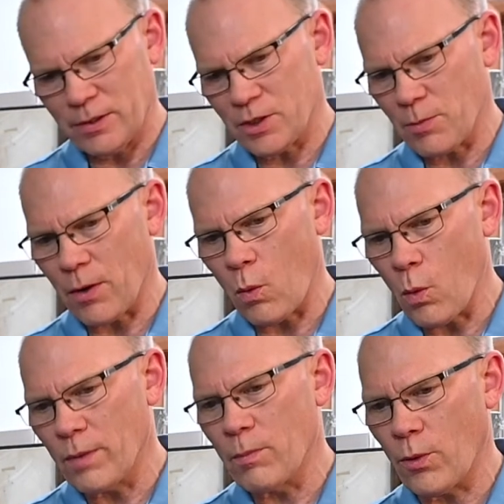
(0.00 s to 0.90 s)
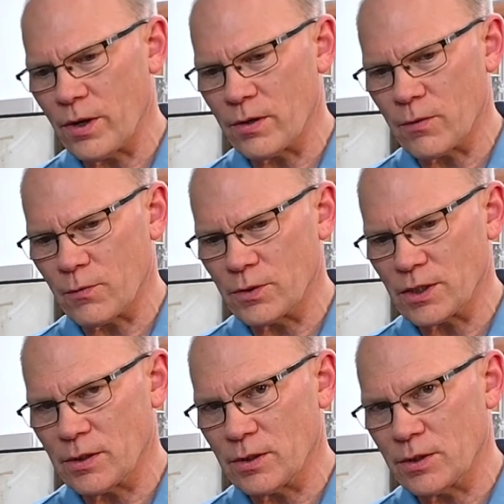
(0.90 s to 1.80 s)
It's about a one point
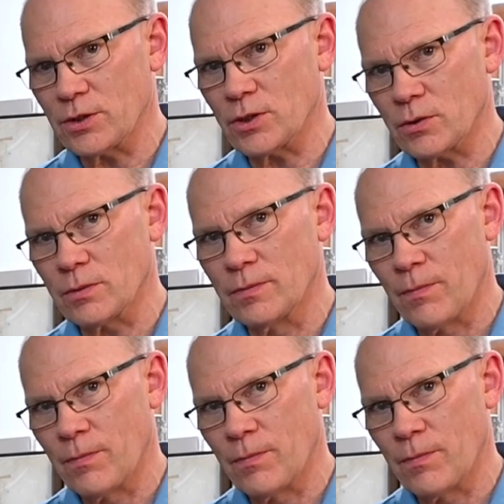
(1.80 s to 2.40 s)
difference on the digital